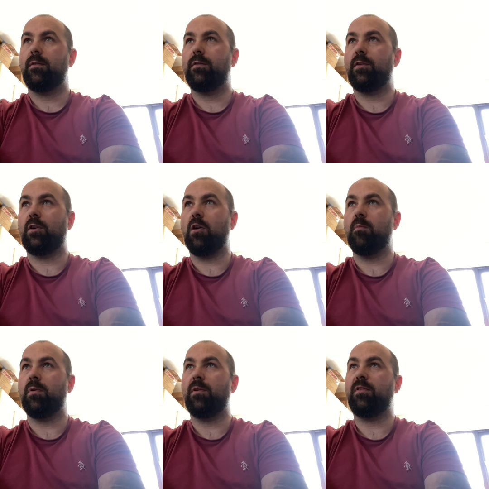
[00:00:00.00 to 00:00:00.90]
to
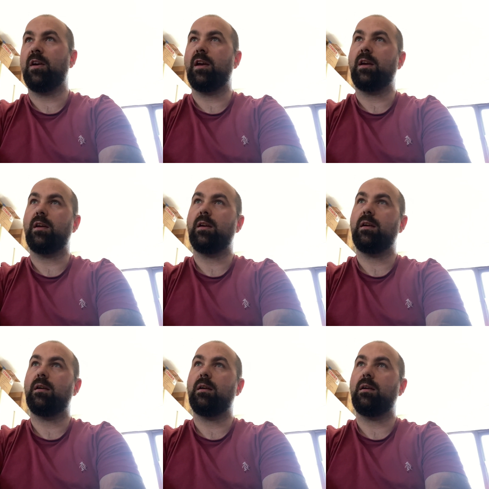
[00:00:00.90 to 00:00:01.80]
compensate
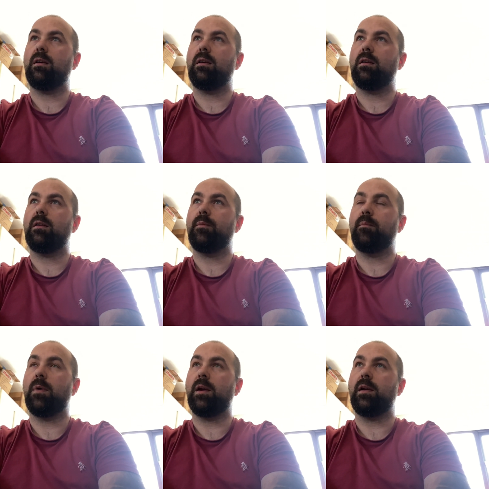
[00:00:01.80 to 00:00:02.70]

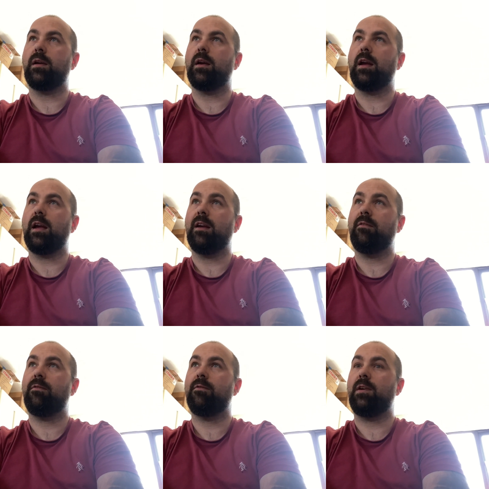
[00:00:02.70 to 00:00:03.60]
me
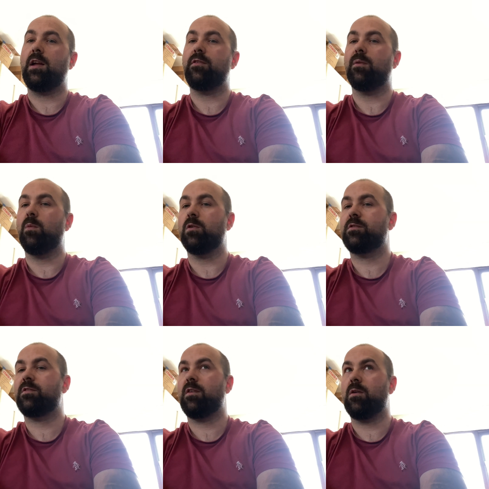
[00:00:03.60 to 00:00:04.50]
if the engine
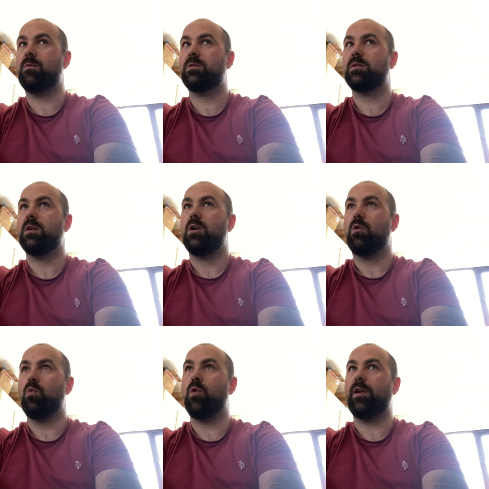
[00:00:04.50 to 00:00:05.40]
was toast,
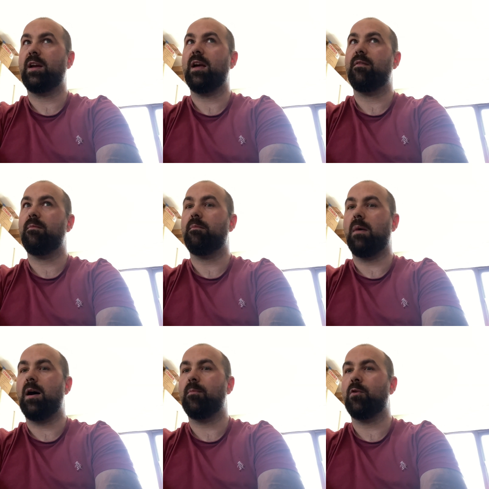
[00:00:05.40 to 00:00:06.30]
would I get
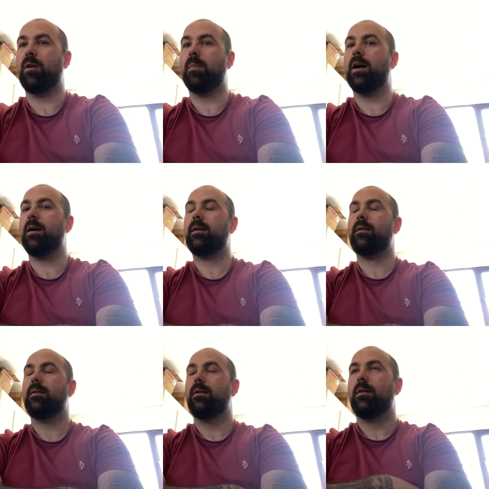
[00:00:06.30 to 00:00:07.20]
my money back?
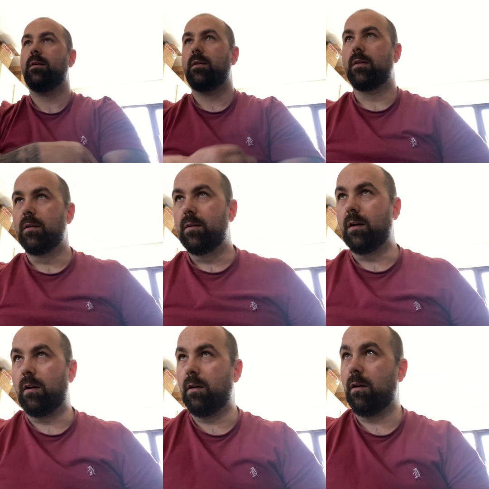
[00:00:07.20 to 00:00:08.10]

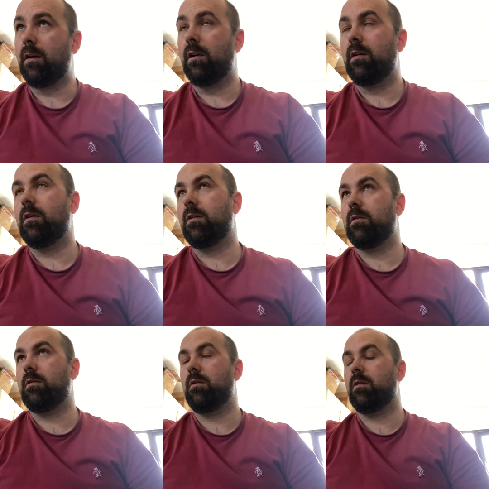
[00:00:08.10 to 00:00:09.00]
Uh,
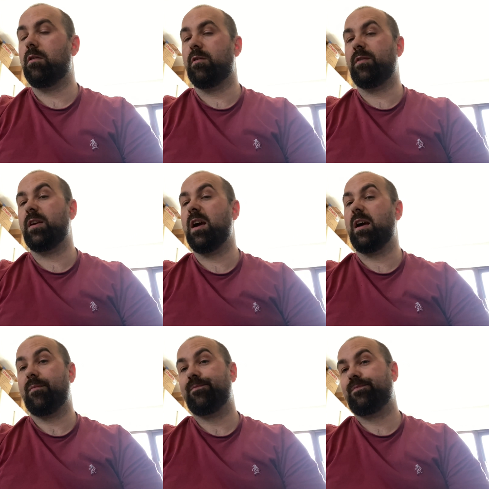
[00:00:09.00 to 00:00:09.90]
and yeah,
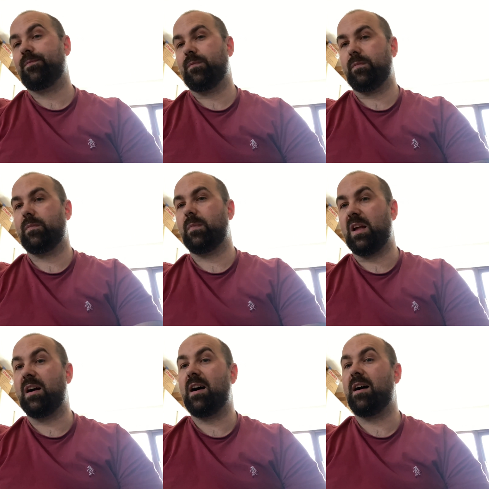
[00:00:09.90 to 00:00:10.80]

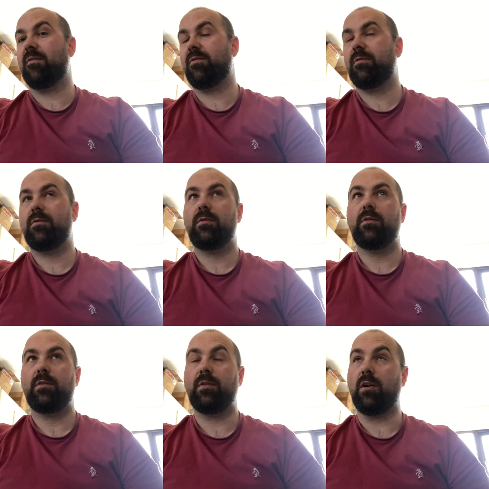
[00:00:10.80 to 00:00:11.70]
I have.
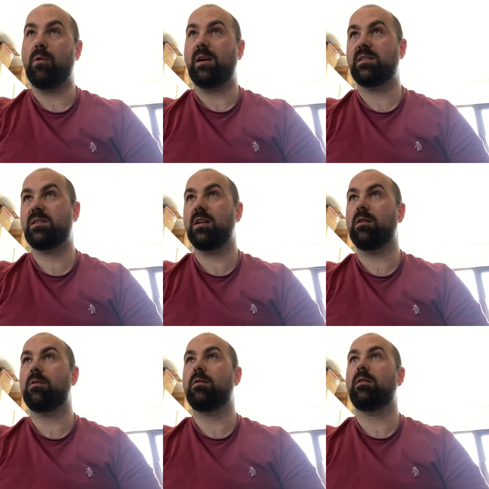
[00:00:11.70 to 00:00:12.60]
So it's
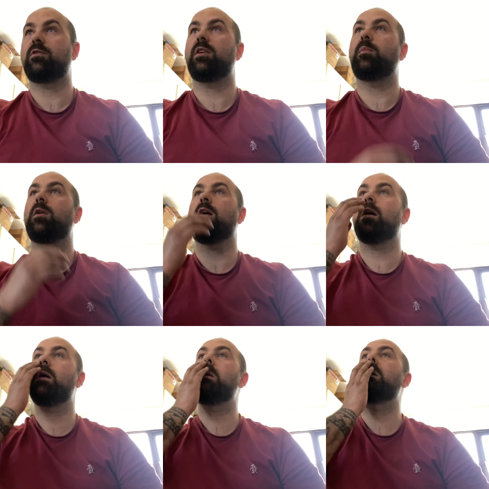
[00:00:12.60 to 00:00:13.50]
still a cheap car,